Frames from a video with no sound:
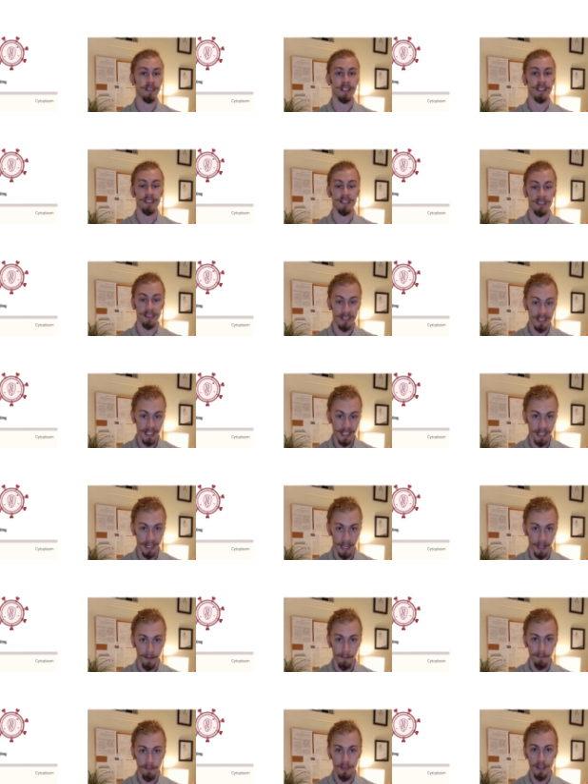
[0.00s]
into DNA,
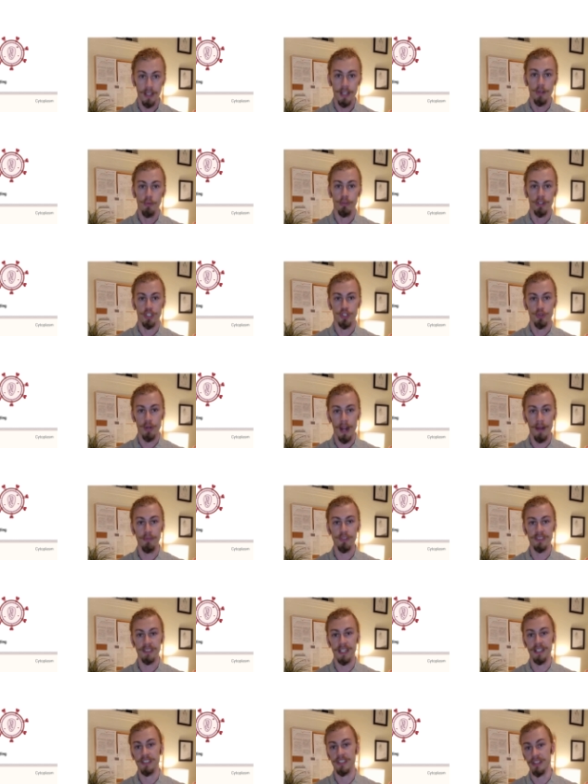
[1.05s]
which
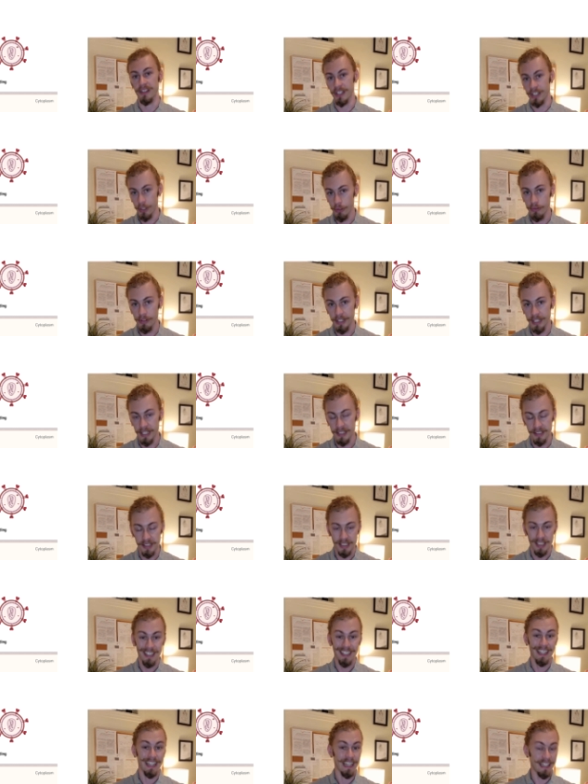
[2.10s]
travels then to the nucleus,
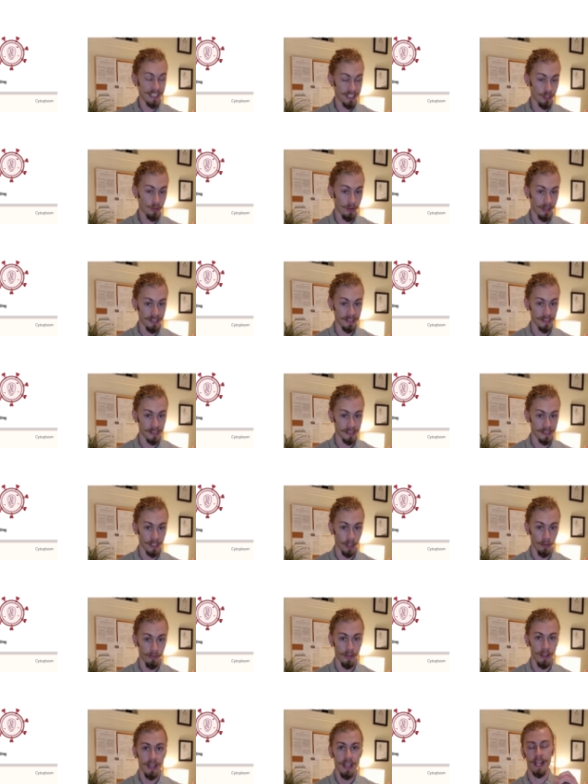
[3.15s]
integrates
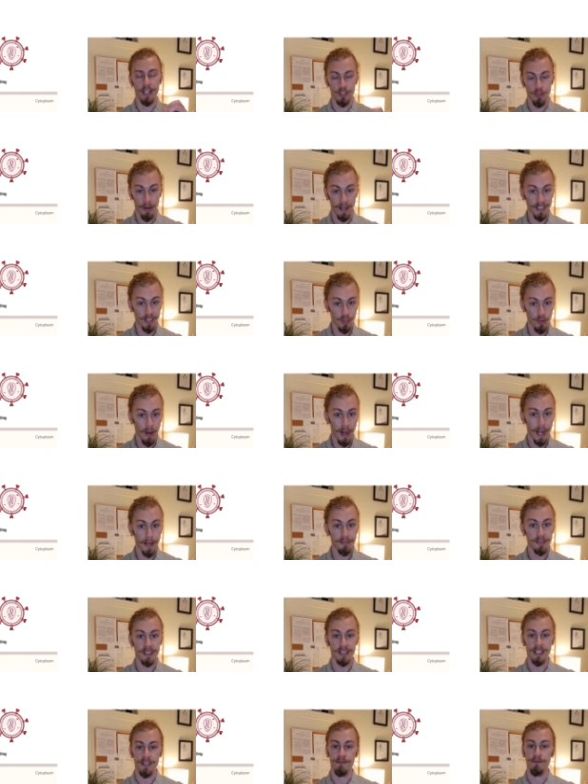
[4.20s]
itself, and transcribes
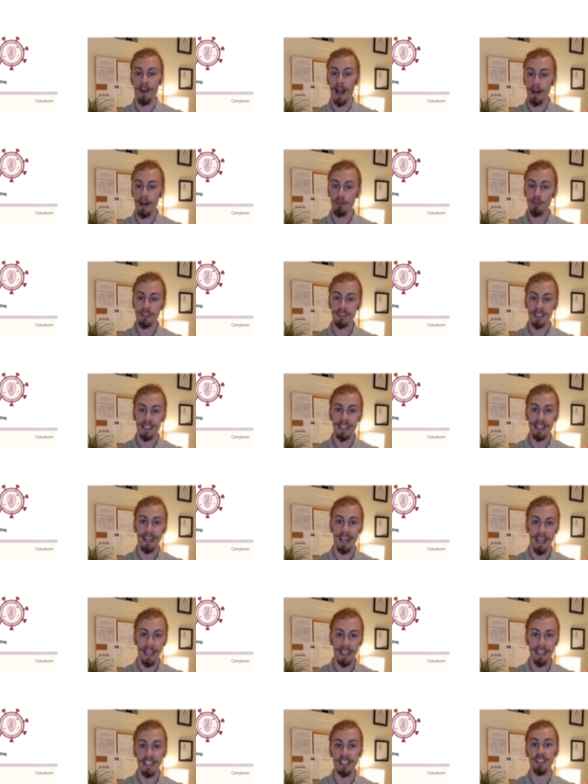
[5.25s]
the viral
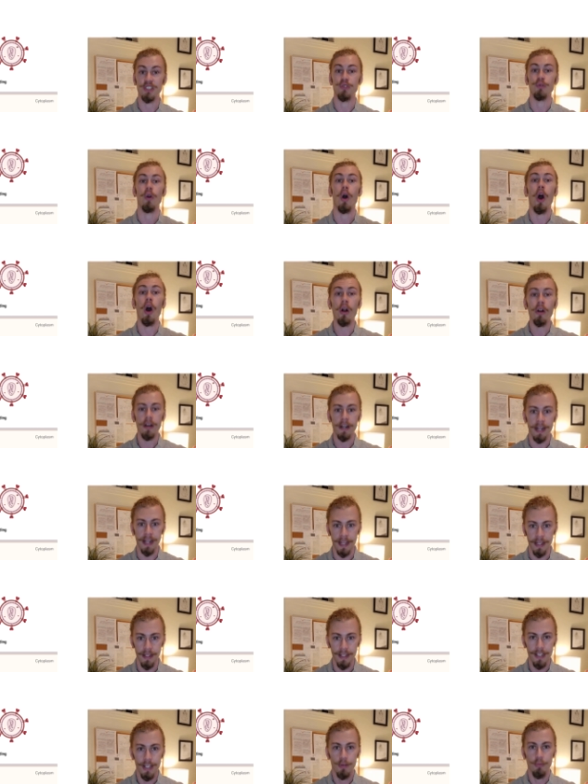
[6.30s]
DNA into RNA,
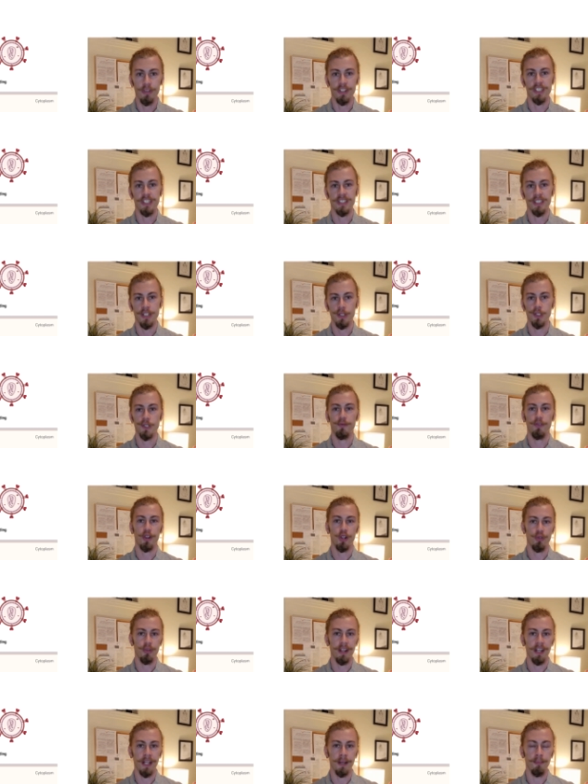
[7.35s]
which is used for
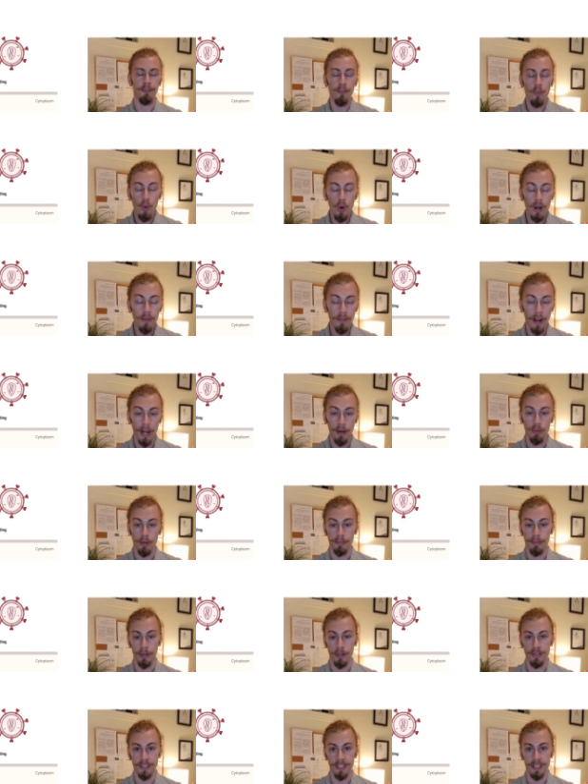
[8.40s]
creating more viral
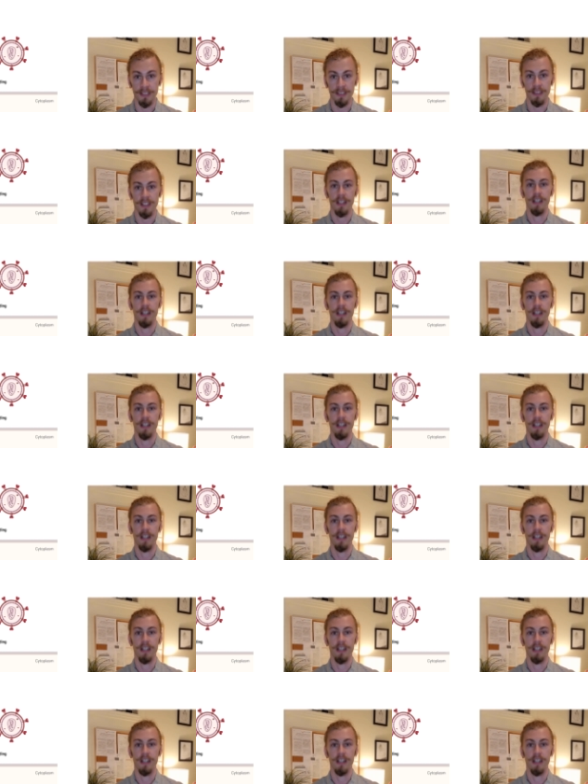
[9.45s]
proteins,